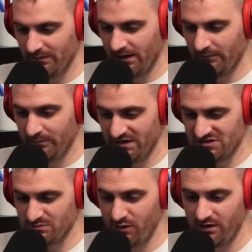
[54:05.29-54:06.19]
Um,
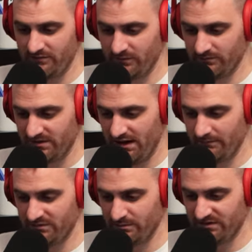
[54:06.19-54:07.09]
patients will
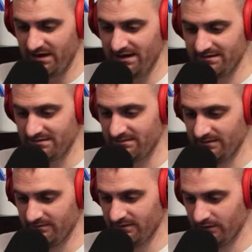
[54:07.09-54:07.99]
oftentimes, besides the
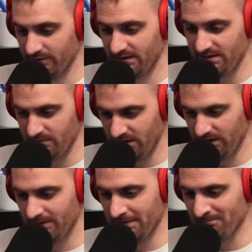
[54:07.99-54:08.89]
you know
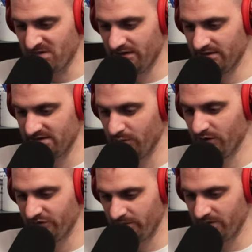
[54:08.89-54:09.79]
anemia and the typical
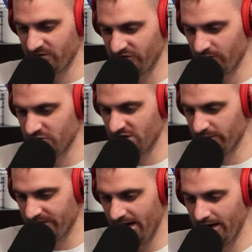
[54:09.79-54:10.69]
symptoms associated
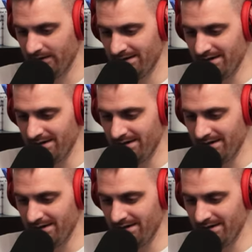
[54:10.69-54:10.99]
with that,